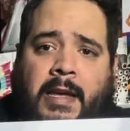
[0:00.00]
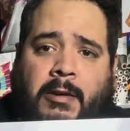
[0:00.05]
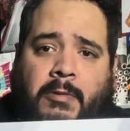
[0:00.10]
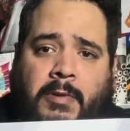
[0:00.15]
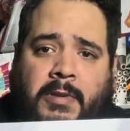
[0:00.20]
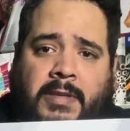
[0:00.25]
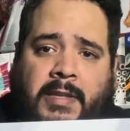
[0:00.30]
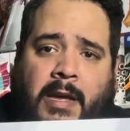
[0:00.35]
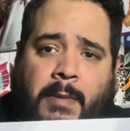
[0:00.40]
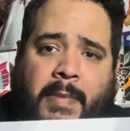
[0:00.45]

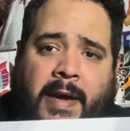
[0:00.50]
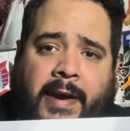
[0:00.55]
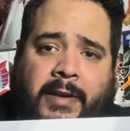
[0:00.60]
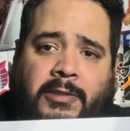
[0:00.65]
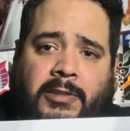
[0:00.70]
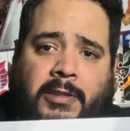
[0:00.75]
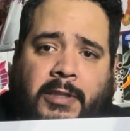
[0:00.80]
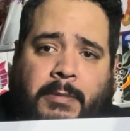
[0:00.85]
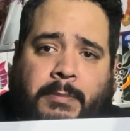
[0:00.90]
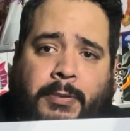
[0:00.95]
was them
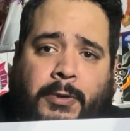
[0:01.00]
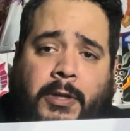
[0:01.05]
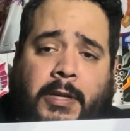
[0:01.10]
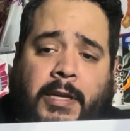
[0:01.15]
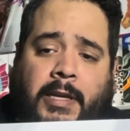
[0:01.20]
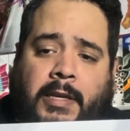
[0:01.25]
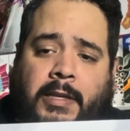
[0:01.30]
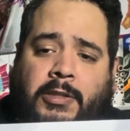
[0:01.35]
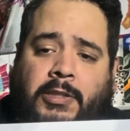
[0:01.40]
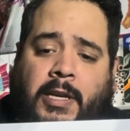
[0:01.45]
actually
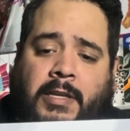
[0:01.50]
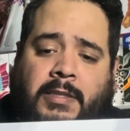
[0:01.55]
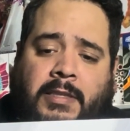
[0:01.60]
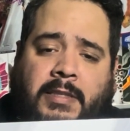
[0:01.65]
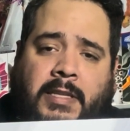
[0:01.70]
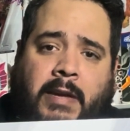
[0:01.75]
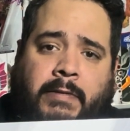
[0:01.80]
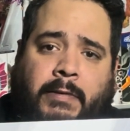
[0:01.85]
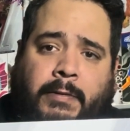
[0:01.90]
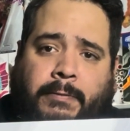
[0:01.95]
putting Jason
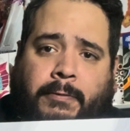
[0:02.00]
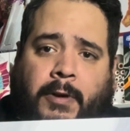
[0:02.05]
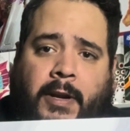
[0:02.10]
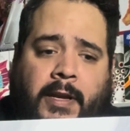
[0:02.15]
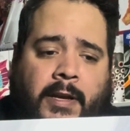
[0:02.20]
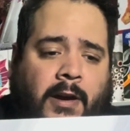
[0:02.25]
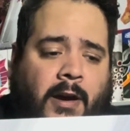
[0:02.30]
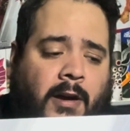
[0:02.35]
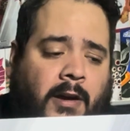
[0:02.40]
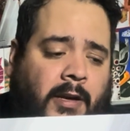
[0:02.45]
David
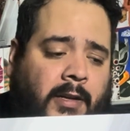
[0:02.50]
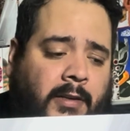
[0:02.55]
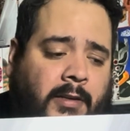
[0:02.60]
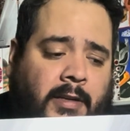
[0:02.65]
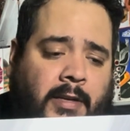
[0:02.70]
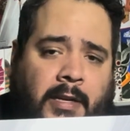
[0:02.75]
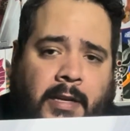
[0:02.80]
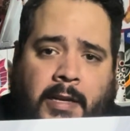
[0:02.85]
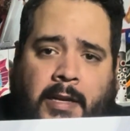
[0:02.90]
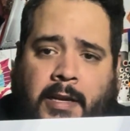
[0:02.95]
Frank on
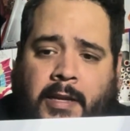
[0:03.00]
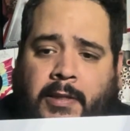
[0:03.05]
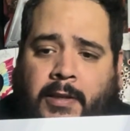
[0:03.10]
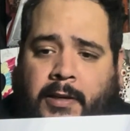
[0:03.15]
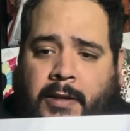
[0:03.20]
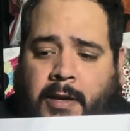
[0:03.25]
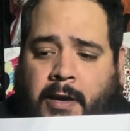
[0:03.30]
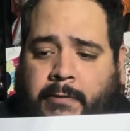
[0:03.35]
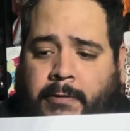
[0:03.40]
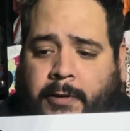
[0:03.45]
the
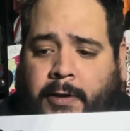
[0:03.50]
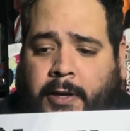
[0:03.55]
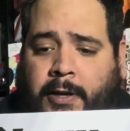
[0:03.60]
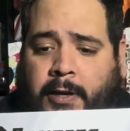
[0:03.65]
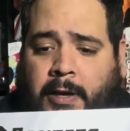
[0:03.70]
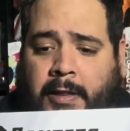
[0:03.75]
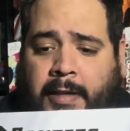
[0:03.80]
cover here.